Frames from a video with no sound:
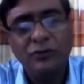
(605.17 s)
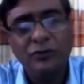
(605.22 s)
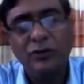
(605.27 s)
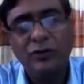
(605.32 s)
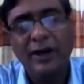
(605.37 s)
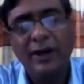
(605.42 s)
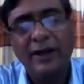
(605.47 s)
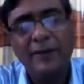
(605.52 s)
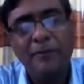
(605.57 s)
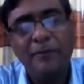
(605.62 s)

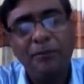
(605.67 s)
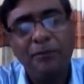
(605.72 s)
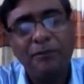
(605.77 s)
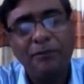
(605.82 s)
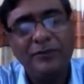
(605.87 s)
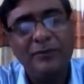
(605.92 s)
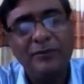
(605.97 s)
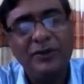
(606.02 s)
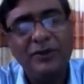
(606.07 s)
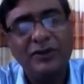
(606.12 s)
Why?
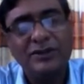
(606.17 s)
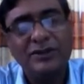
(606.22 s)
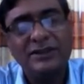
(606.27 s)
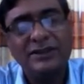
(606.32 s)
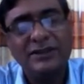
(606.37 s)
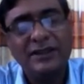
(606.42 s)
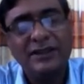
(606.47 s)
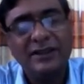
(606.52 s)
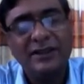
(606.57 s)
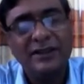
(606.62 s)

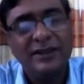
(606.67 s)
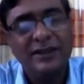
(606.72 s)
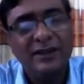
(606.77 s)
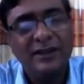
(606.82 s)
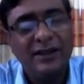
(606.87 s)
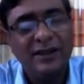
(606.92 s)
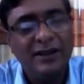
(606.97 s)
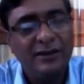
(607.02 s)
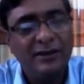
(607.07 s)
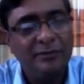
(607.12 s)
because
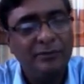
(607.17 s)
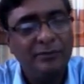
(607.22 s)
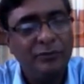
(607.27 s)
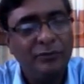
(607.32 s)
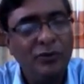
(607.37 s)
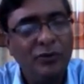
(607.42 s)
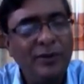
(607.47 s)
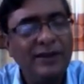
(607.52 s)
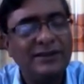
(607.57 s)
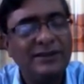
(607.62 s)

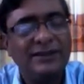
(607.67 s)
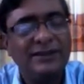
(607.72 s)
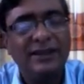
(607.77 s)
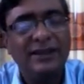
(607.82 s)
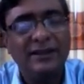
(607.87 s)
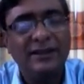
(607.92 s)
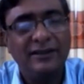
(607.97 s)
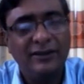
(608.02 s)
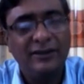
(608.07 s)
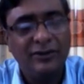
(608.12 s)
moments
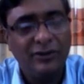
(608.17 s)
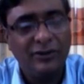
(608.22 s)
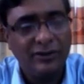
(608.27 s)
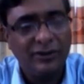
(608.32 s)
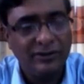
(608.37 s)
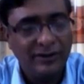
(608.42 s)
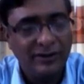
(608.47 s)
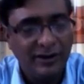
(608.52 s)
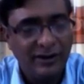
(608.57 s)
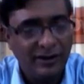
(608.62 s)
later
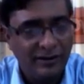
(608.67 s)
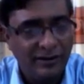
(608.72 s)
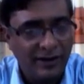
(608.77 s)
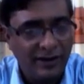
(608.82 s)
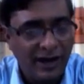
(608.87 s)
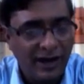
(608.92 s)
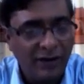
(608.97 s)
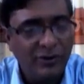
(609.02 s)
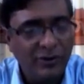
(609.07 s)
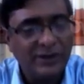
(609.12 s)

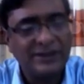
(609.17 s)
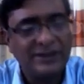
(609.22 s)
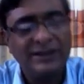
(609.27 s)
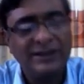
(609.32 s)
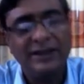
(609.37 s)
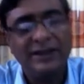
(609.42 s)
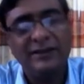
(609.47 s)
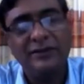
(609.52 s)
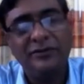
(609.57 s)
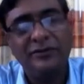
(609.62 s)
or hours
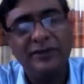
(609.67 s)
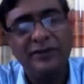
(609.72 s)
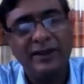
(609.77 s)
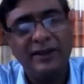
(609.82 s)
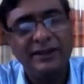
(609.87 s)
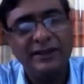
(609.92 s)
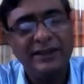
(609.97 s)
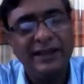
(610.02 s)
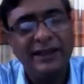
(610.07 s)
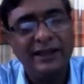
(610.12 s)
later,
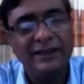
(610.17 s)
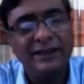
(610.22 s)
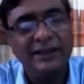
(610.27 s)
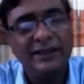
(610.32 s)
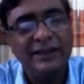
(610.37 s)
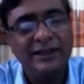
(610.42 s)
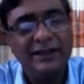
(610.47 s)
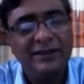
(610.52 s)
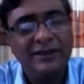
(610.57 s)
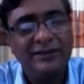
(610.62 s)

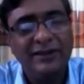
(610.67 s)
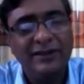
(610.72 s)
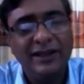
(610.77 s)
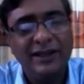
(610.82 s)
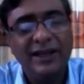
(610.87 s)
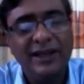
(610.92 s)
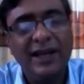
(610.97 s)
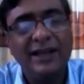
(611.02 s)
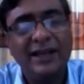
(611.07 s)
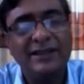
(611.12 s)
Ferdinand
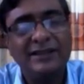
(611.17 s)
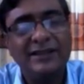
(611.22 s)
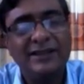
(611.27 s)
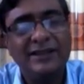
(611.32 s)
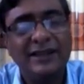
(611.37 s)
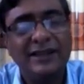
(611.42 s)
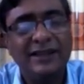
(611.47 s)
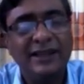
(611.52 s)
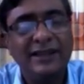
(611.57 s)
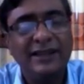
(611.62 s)
realized
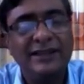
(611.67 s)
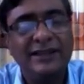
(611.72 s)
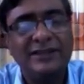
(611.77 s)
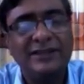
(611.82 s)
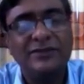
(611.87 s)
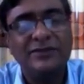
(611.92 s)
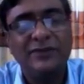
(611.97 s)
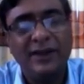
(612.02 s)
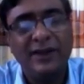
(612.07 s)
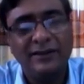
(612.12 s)
that
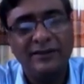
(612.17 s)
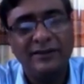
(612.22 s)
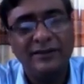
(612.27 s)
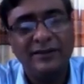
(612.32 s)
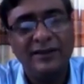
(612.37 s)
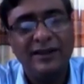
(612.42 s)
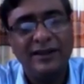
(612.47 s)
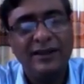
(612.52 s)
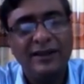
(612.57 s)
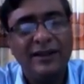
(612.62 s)
his
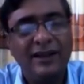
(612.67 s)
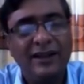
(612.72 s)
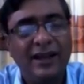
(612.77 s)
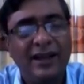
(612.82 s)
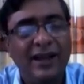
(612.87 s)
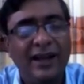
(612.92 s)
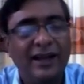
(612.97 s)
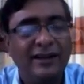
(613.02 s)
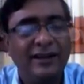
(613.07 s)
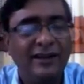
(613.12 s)
father
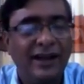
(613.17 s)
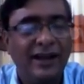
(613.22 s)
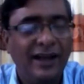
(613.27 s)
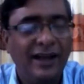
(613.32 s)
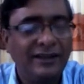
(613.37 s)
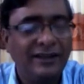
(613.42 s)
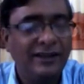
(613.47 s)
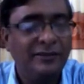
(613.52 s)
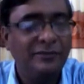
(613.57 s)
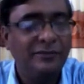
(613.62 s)
and
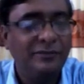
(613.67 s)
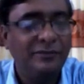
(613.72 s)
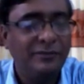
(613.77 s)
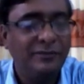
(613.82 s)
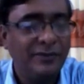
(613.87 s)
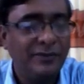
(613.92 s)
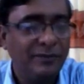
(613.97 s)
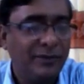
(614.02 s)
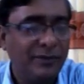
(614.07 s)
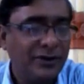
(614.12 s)
other
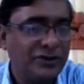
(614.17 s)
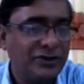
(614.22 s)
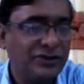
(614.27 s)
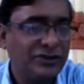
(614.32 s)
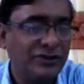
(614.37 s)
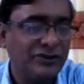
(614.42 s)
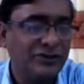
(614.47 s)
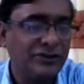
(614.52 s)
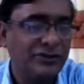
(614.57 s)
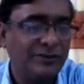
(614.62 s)

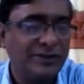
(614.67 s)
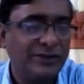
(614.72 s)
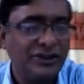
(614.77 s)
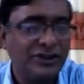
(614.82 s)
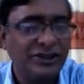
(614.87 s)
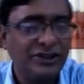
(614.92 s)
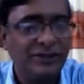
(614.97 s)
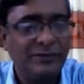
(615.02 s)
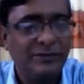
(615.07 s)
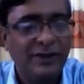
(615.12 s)
persons of the
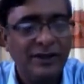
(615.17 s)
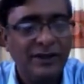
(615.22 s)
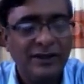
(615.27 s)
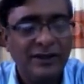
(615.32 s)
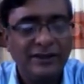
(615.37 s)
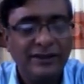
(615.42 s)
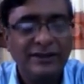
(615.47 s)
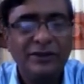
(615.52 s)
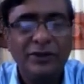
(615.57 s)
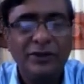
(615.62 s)
ship,
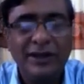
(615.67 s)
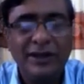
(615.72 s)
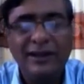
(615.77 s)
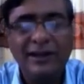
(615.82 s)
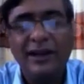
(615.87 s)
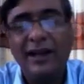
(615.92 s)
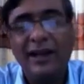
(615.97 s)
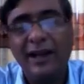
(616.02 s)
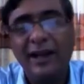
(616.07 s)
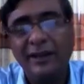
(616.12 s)
they
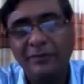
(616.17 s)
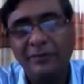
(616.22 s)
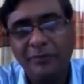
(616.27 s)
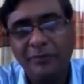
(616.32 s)
were alive.